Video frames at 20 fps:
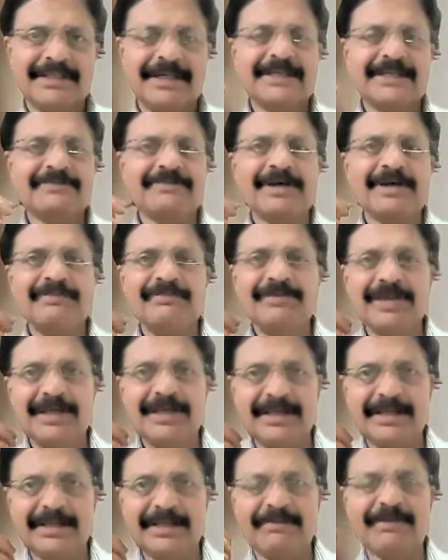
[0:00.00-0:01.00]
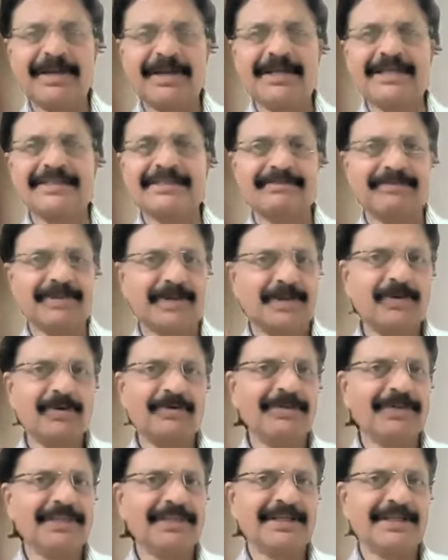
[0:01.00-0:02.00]
That is why we nowadays we
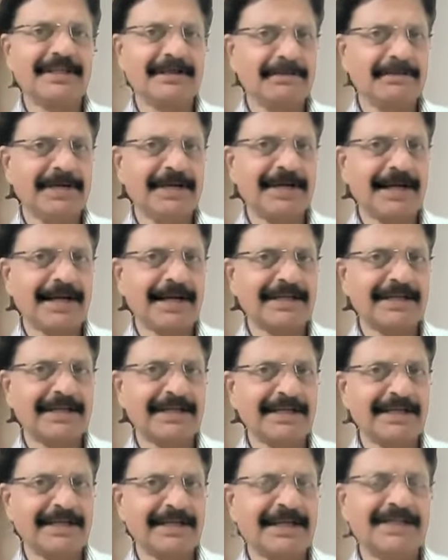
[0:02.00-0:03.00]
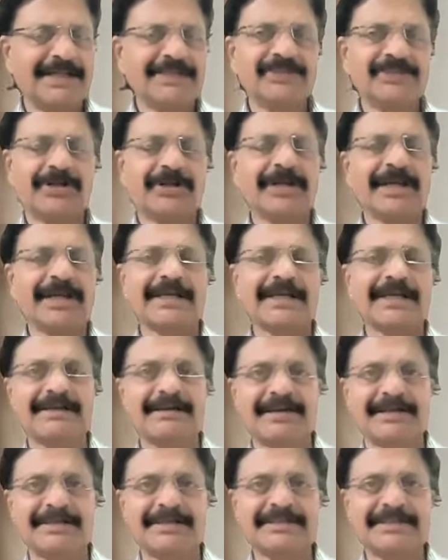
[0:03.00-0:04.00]
go with intermediate acting and short acting
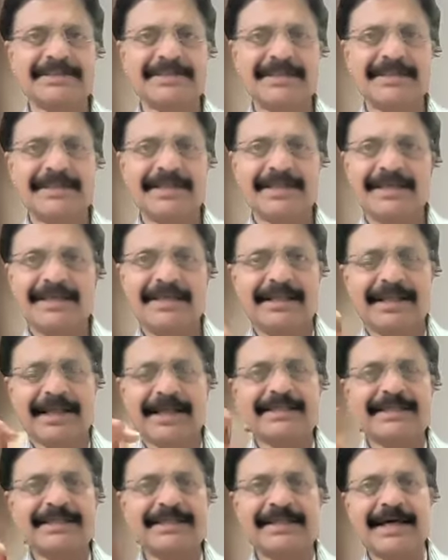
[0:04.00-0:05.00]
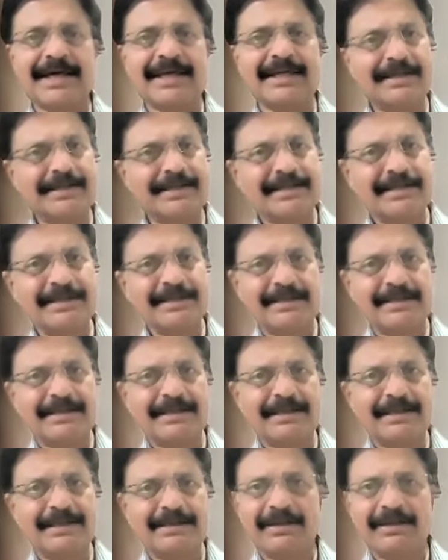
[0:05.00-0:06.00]
drugs rather than
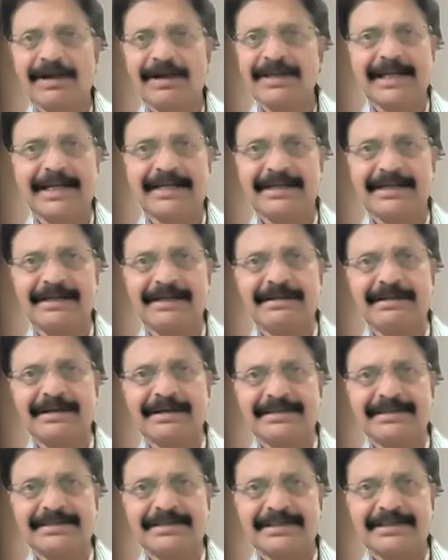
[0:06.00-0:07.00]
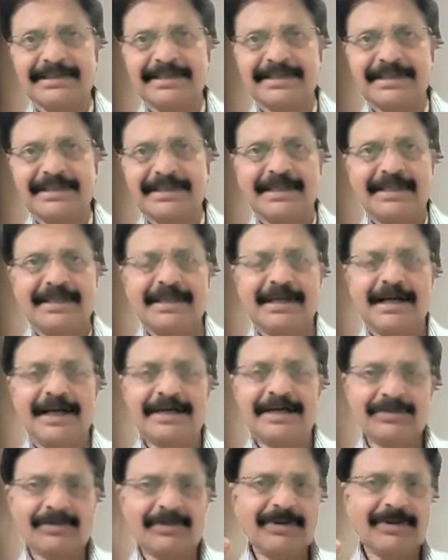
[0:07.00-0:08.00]
long acting.
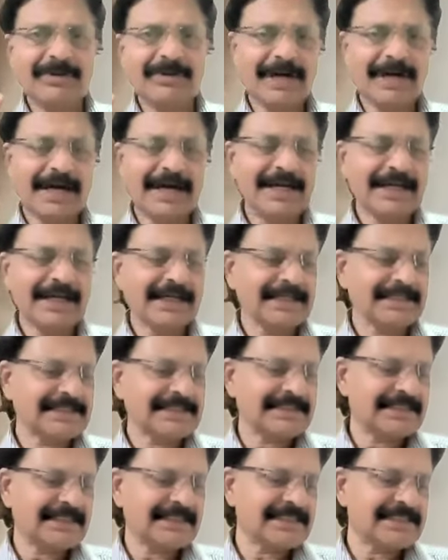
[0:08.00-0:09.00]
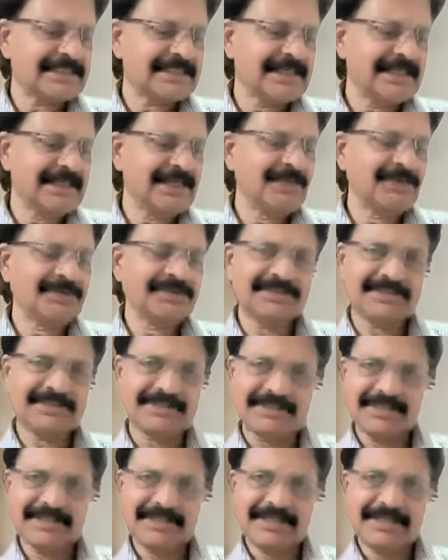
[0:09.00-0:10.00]
I told you cardiac anesthetists still
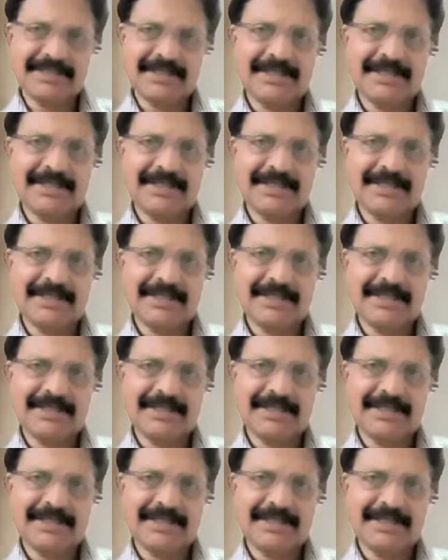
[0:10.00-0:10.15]
use